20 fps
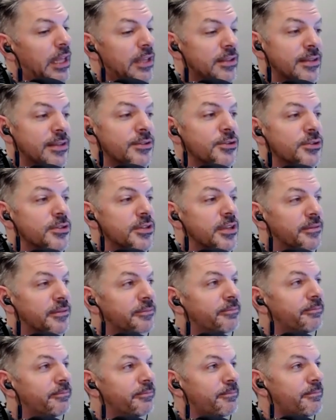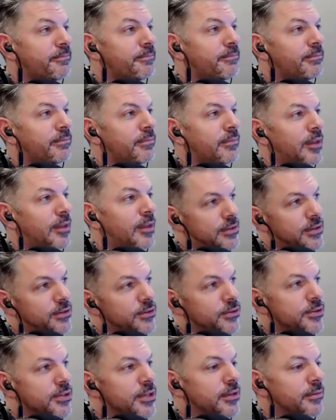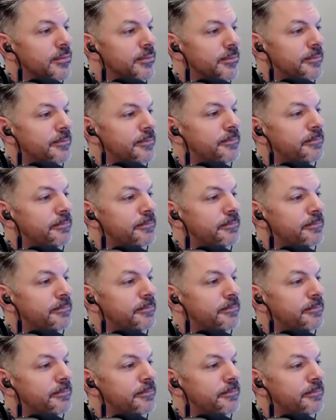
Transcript: It's interesting. It's interesting.